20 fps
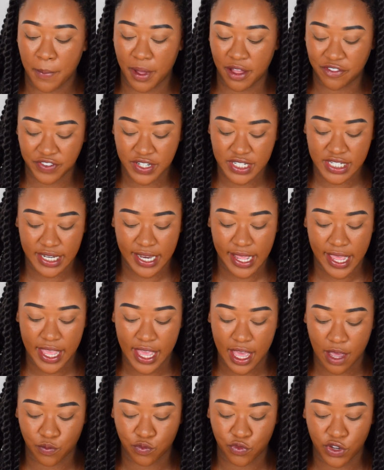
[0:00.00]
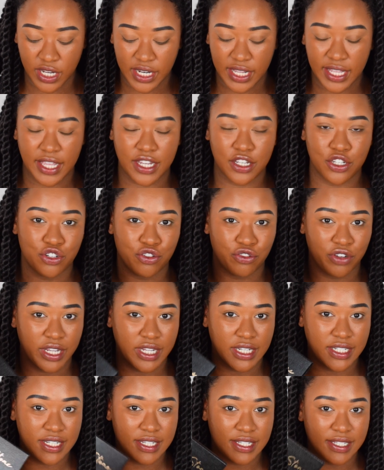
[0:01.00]
But for today, I'm really enjoying
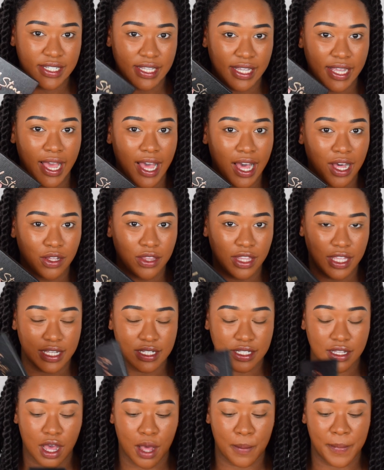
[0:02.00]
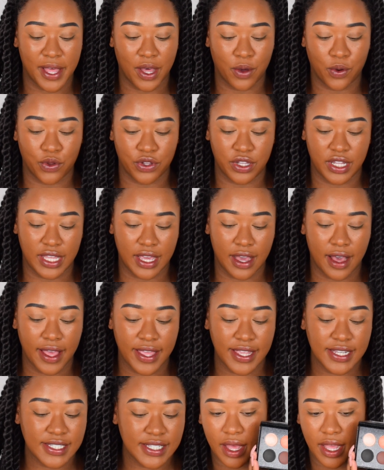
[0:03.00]
intrigued to see how these come out on the
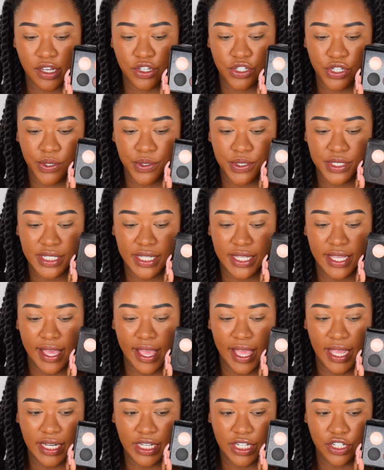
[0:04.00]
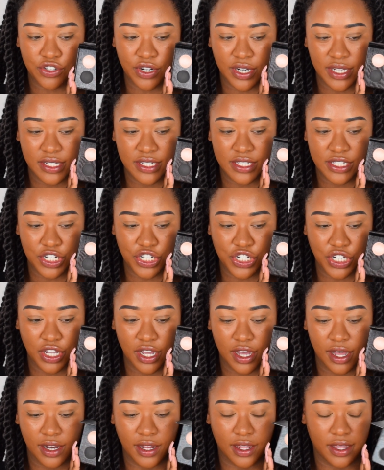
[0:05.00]
eyes. I don't see any
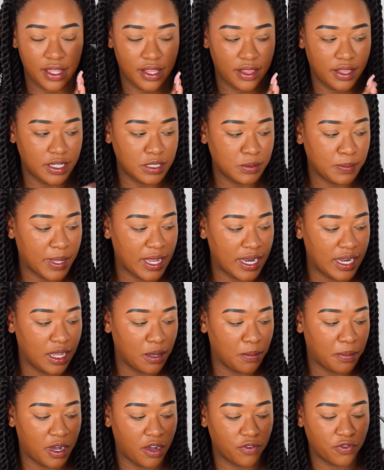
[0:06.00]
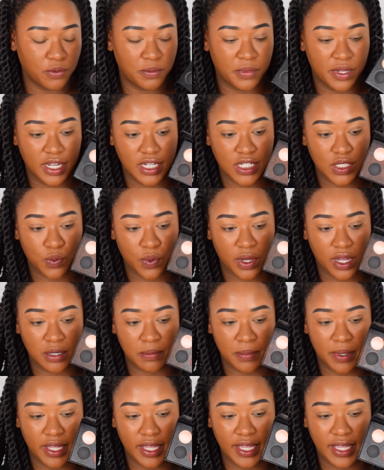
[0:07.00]
transition color in this palette apart from this
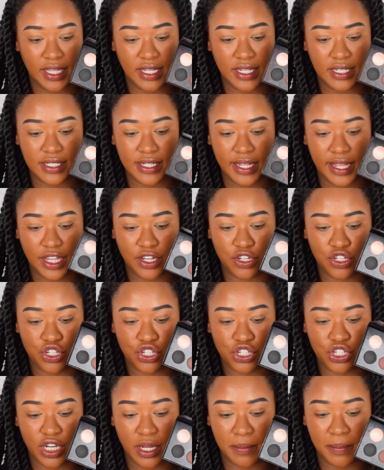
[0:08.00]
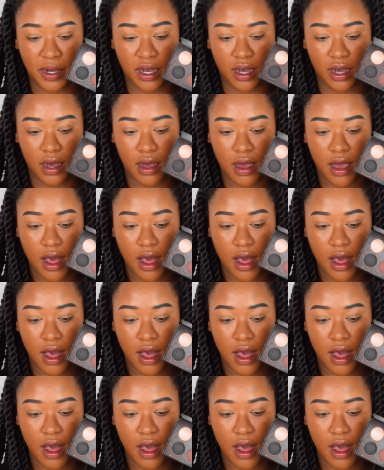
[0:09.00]
one, but it is a shimmer.